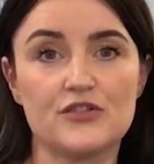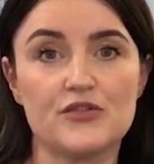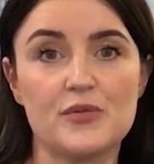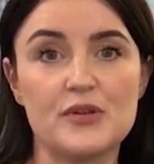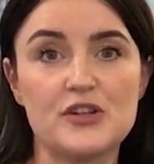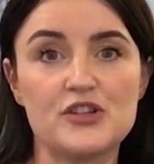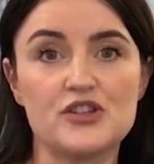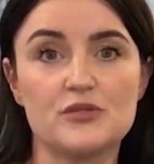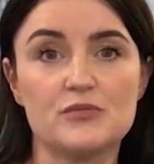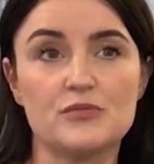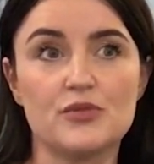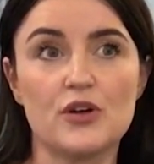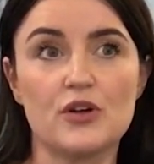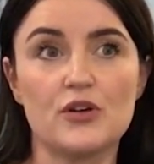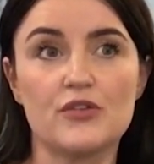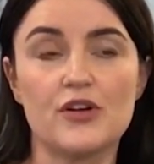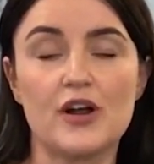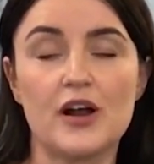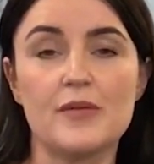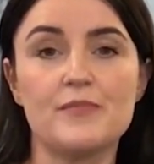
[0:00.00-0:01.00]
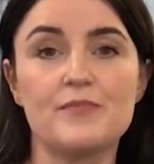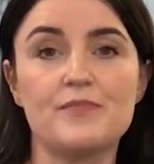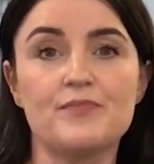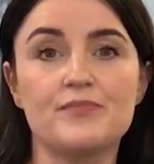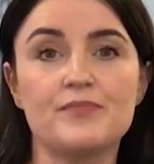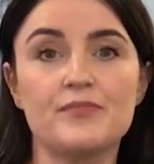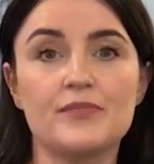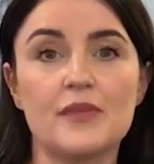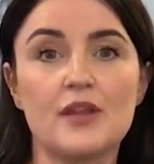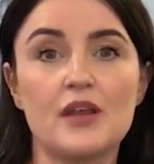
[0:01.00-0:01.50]
Remission Programme,
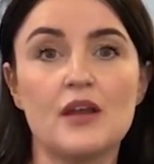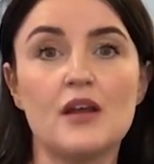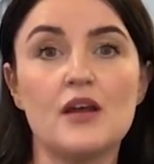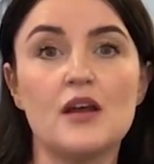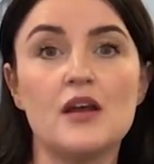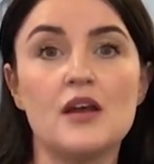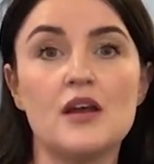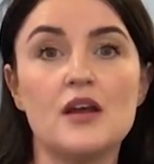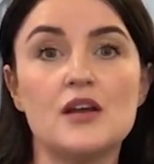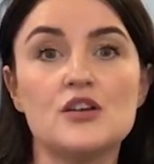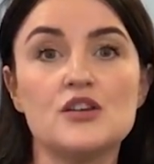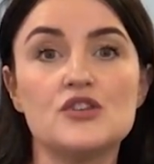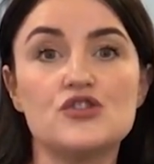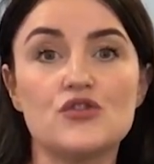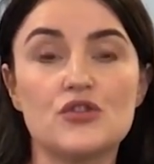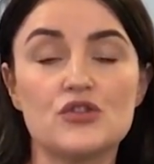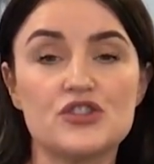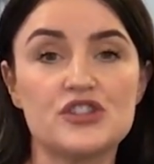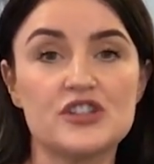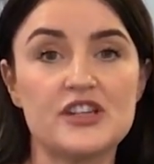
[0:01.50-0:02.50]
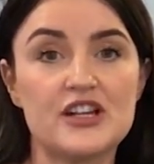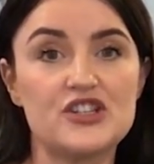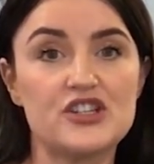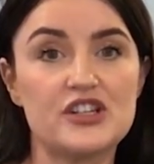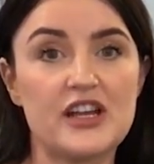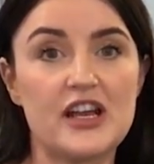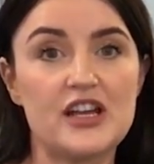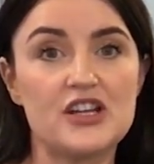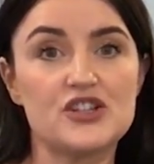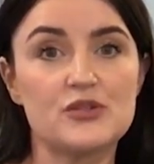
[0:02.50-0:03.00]
Structured
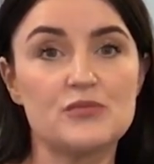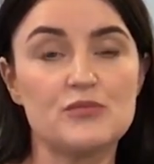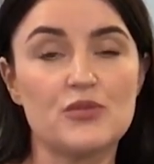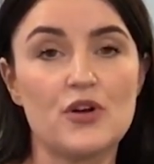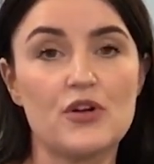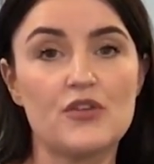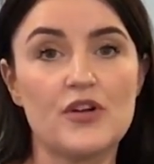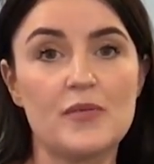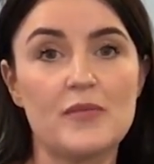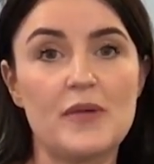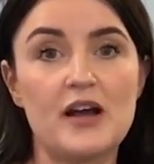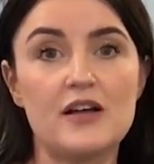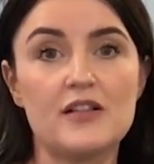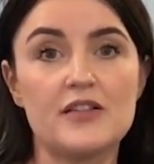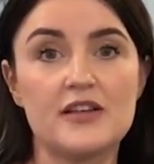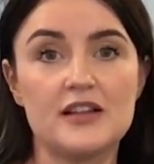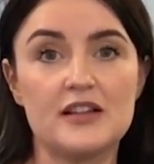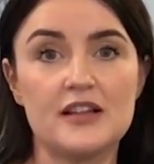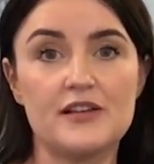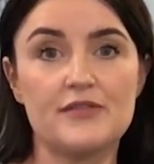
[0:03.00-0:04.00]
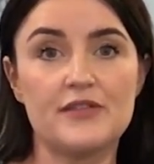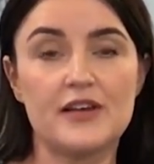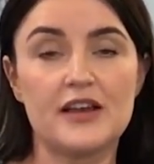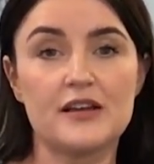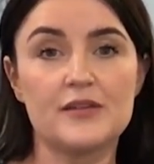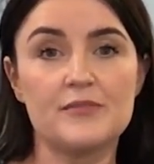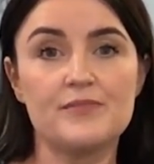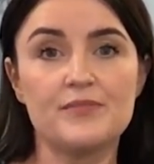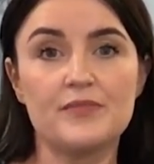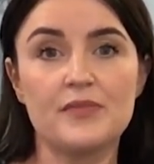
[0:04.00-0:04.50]
Education Programme Healthy
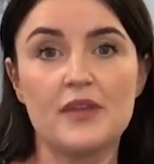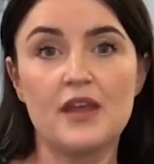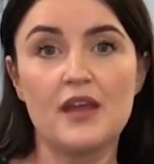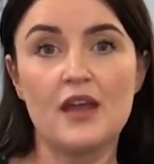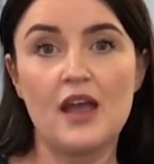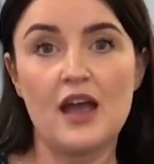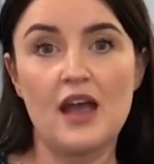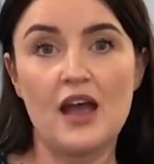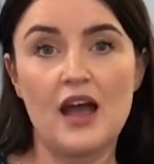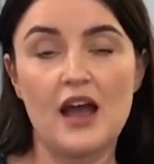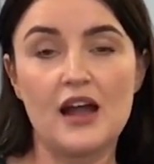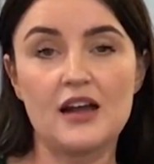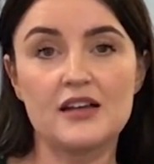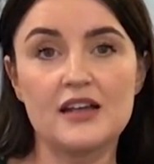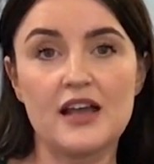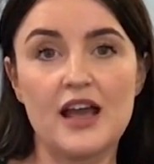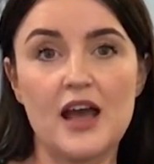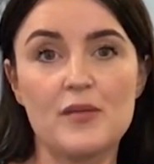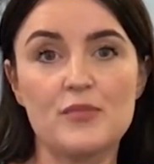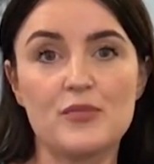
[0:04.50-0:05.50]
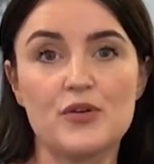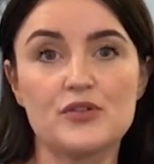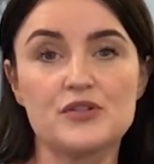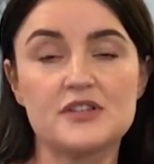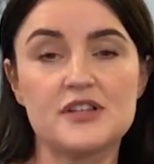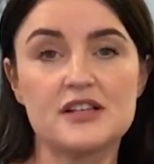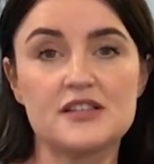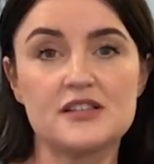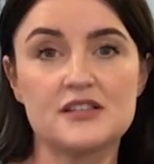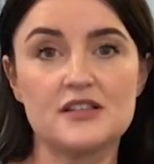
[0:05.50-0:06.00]
Living, and Care
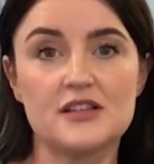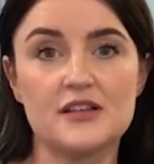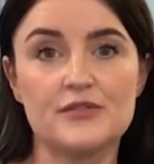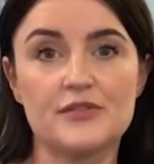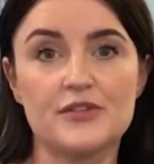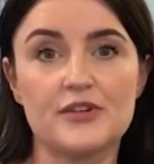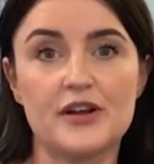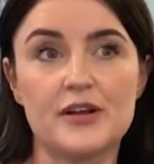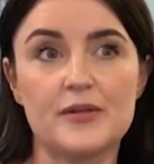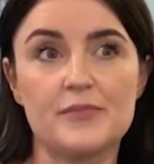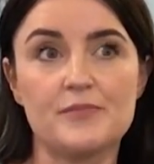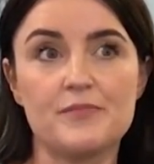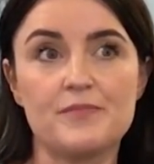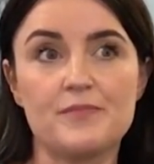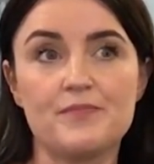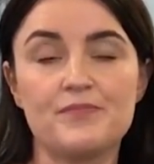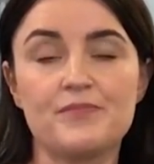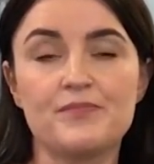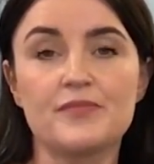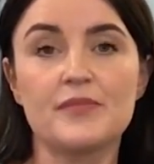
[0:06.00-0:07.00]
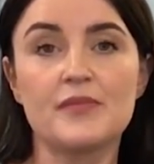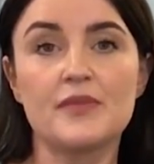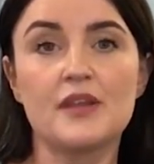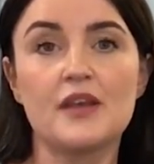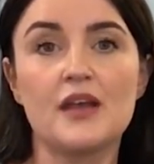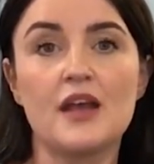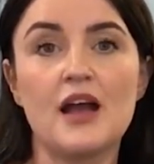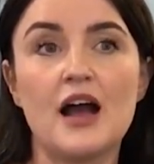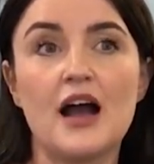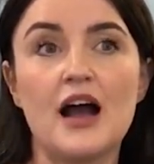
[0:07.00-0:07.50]
Process Delivery.
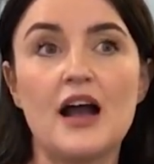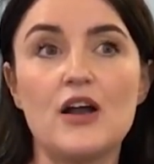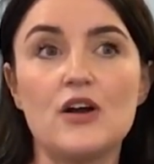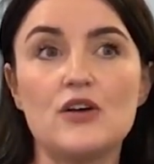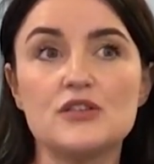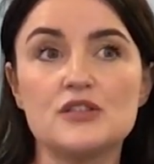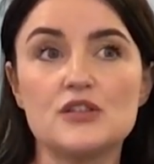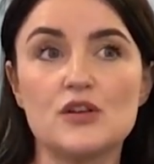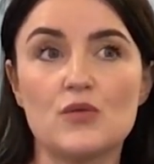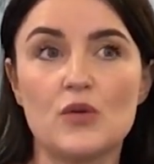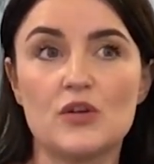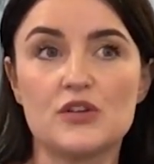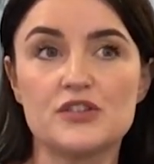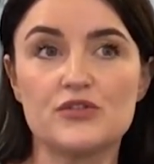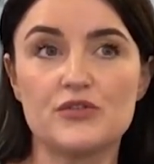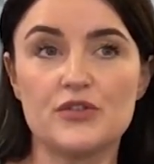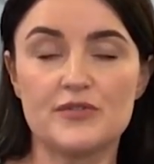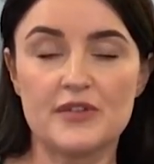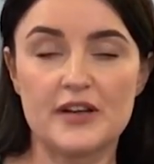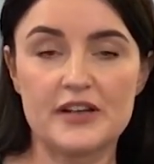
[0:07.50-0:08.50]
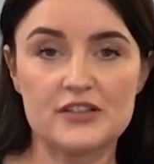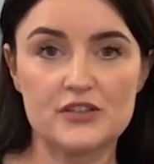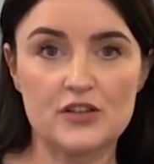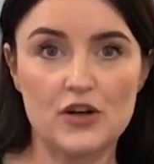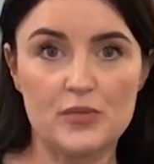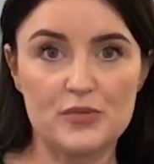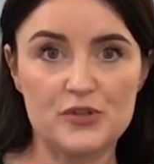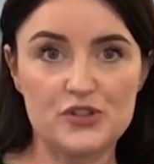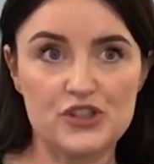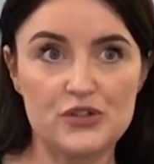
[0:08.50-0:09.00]
I also want to reflect on
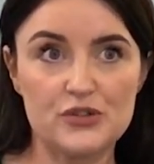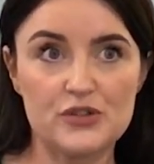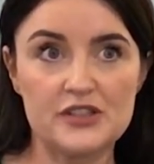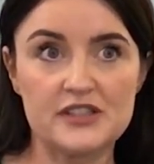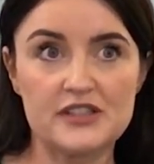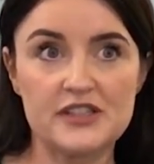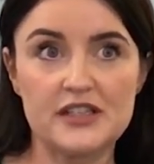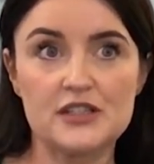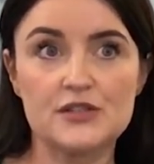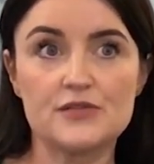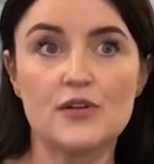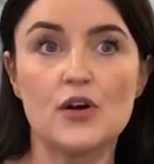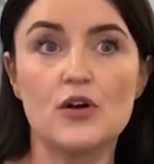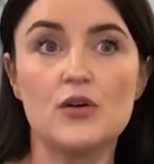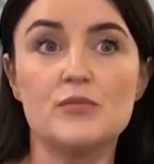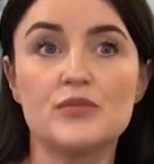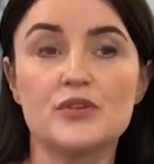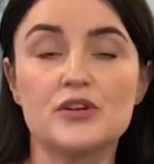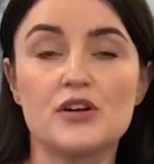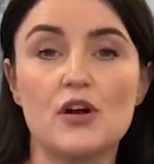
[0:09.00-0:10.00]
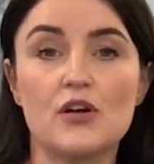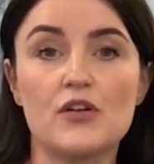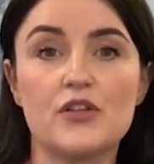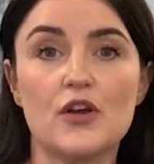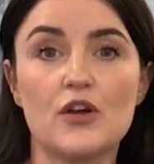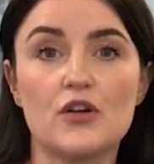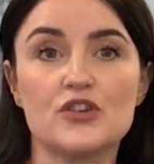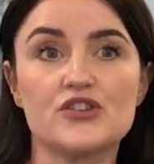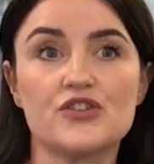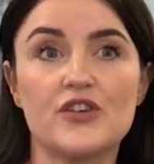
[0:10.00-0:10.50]
opportunities for Humber and North
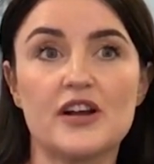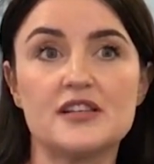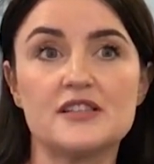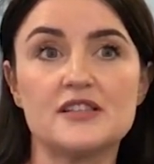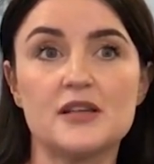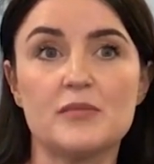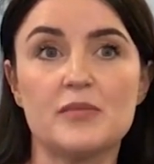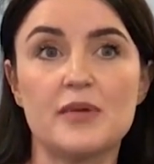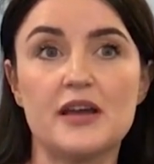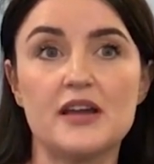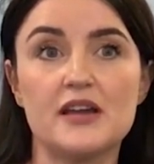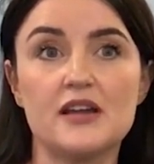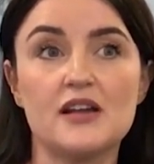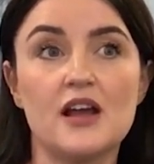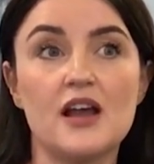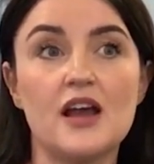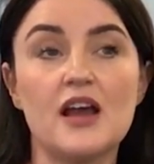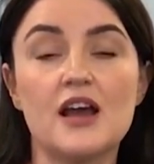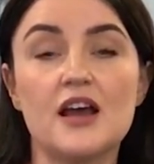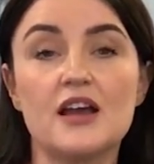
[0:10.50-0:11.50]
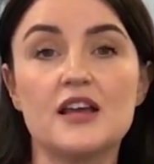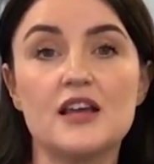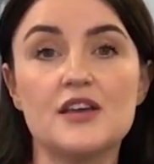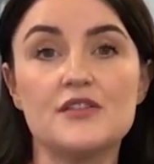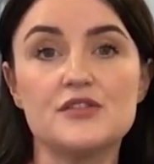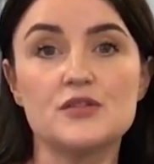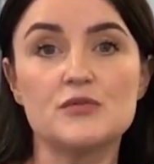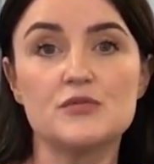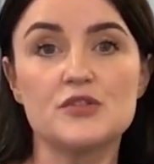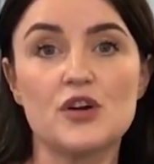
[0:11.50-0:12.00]
Yorkshire ICB and give
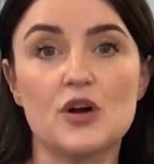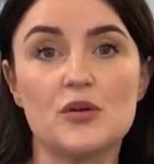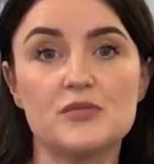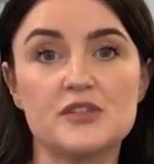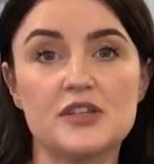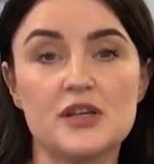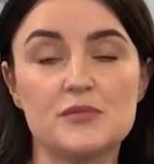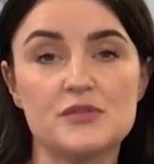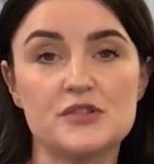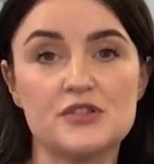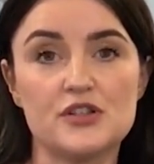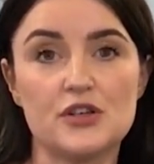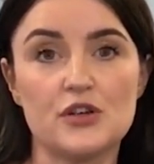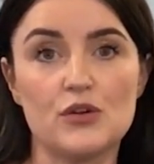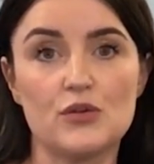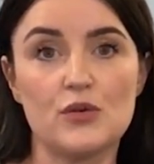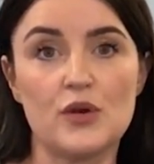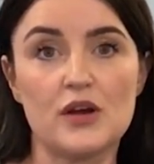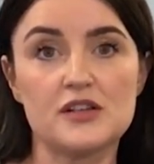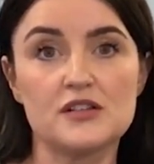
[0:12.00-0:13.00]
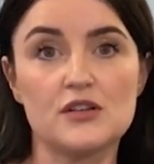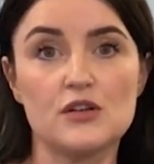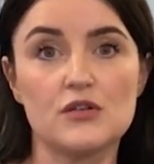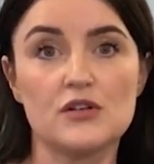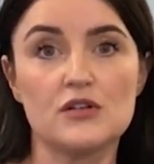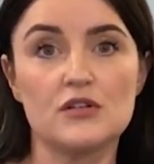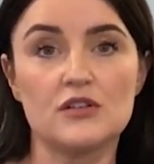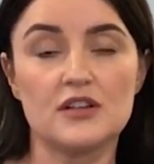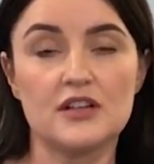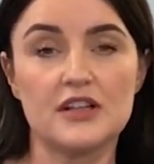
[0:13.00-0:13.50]
some top tips to you as
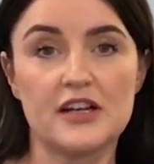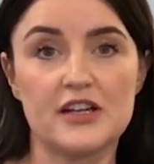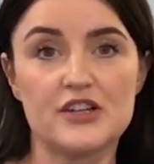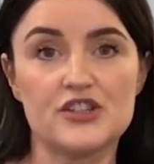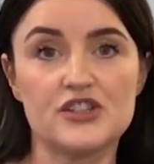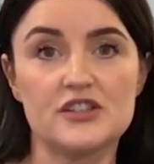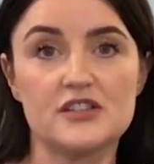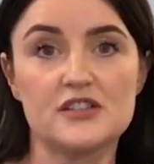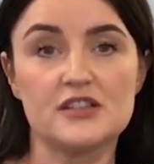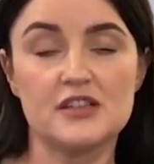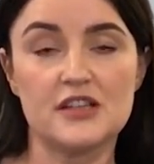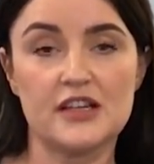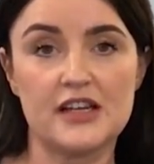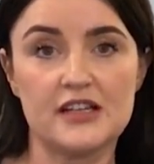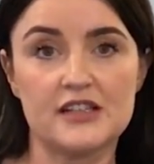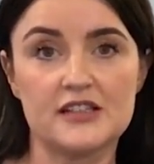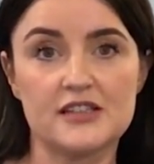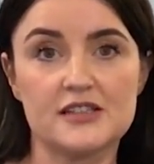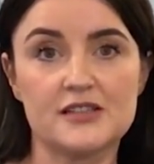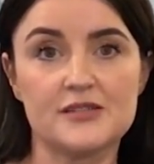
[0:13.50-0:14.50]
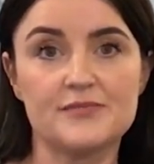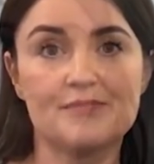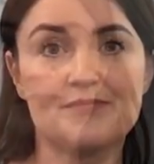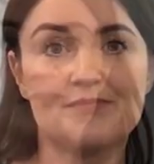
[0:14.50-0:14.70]
local clinicians and leaders.